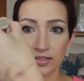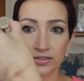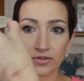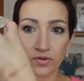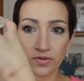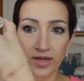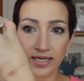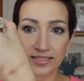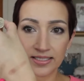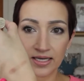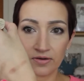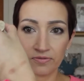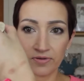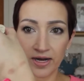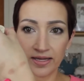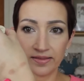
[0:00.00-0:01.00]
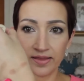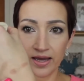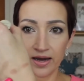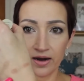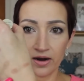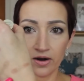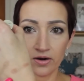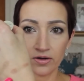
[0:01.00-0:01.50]
So that's it right
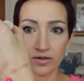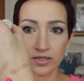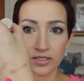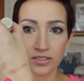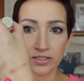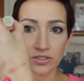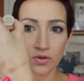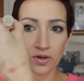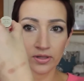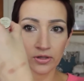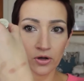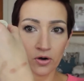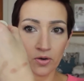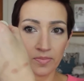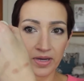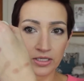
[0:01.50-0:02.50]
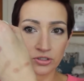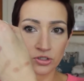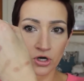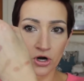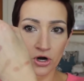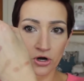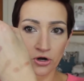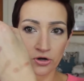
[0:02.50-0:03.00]
there. So a little bit
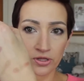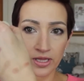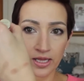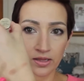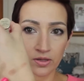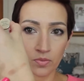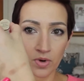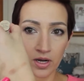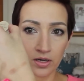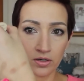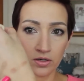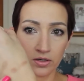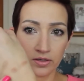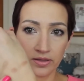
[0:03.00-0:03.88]
darker than the one